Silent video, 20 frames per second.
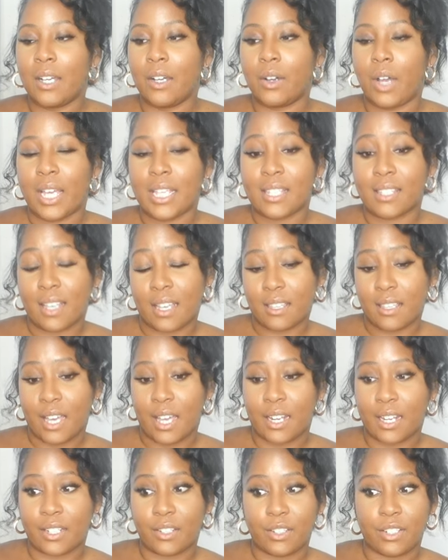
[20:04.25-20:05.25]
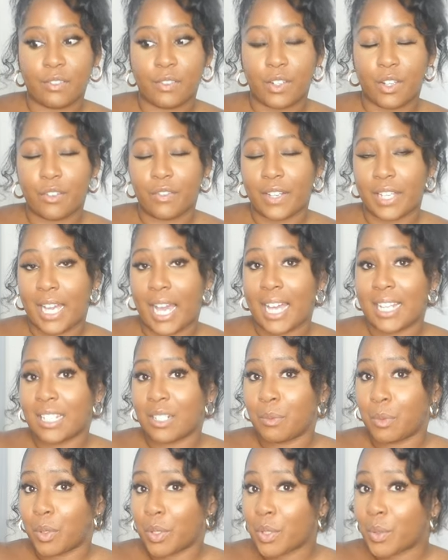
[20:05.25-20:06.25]
I say that and I don't even know if I added
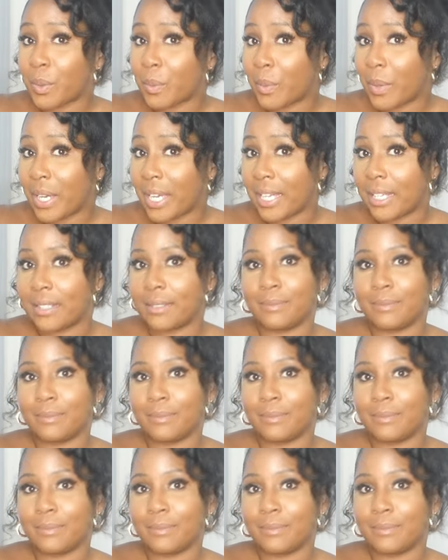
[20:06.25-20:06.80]
more swimwear.